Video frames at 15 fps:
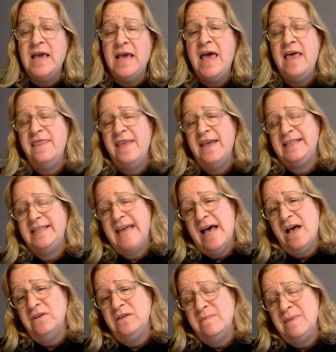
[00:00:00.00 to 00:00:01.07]
that
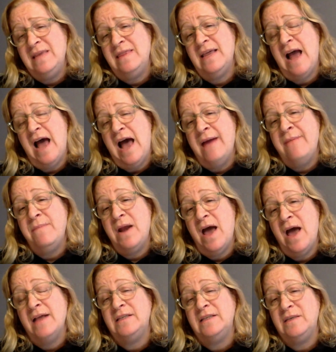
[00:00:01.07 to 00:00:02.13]
tells me that I'm
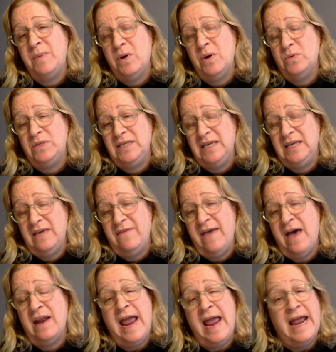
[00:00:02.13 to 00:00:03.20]
not supposed to give out
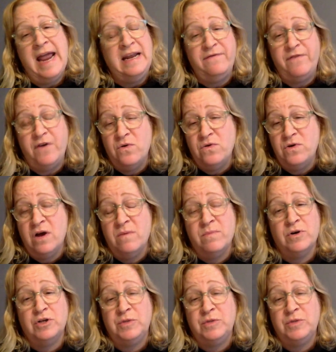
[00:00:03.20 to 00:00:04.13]
any phone numbers,